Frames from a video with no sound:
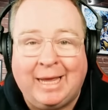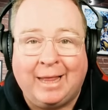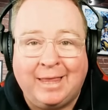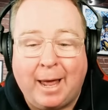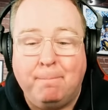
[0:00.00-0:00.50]
to
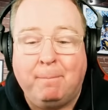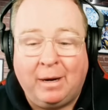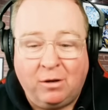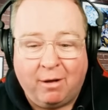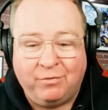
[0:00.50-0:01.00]
get that
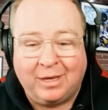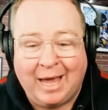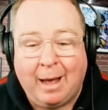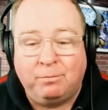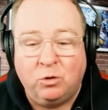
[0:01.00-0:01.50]
money off the
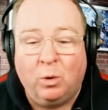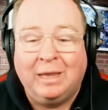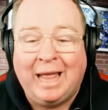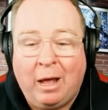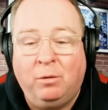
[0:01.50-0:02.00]
cap to
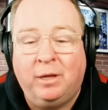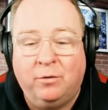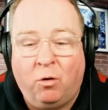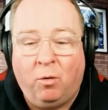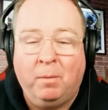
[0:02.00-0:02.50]
allow
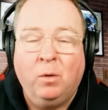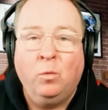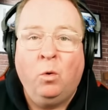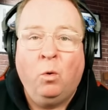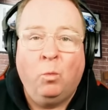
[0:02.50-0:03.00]
Lindholm
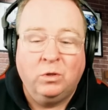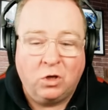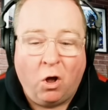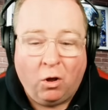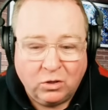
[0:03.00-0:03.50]

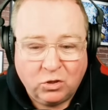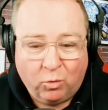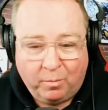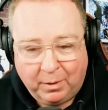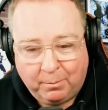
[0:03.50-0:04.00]
was
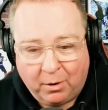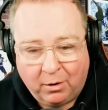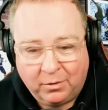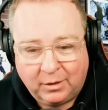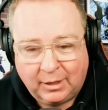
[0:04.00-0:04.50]
also a big
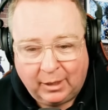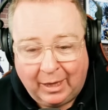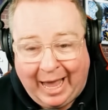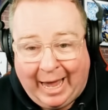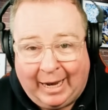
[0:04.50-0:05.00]
part of the
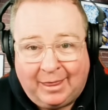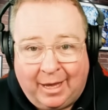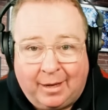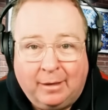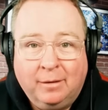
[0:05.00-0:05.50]
deal. And I
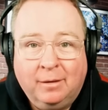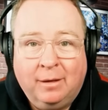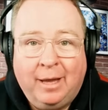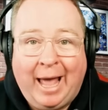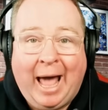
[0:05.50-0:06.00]
think
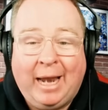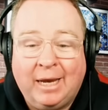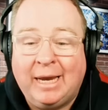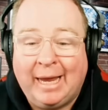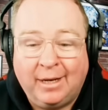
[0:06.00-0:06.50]

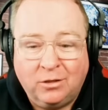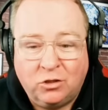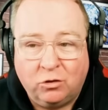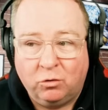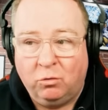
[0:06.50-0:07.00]
added
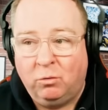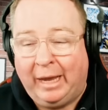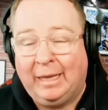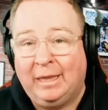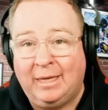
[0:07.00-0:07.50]
into,
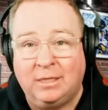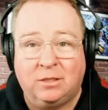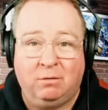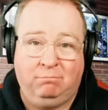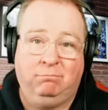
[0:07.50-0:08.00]
at
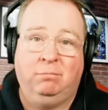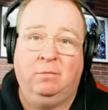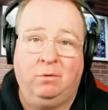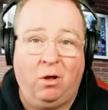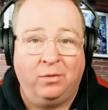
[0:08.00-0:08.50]
least
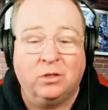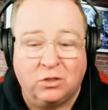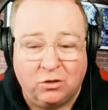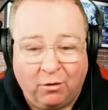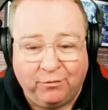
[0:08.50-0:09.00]
on the
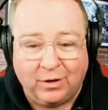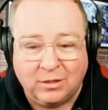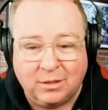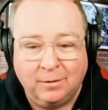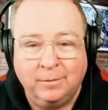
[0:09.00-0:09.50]

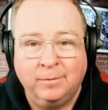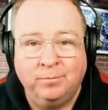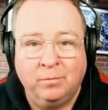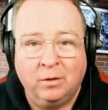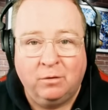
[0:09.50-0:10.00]
surface,
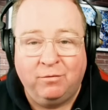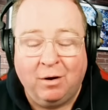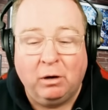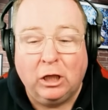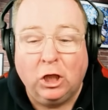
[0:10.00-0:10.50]
the
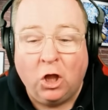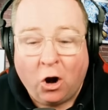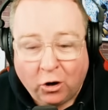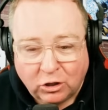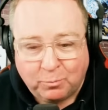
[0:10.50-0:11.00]
very
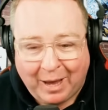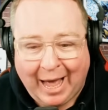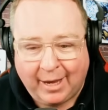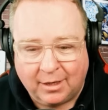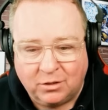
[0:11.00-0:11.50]
large
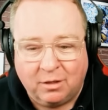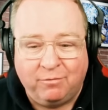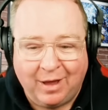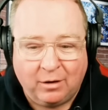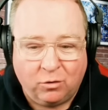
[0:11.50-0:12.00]
package
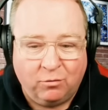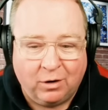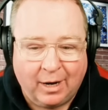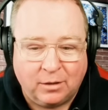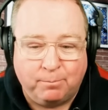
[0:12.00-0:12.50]
that
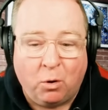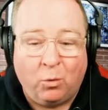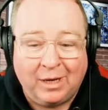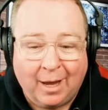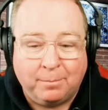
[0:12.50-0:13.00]
Vancouver had to
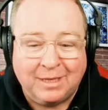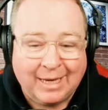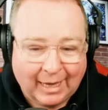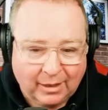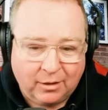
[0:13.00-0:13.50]
pony up to
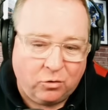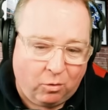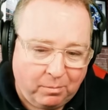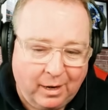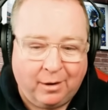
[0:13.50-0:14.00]
get
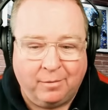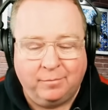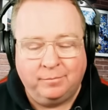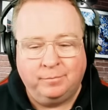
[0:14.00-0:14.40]
Lindholm there.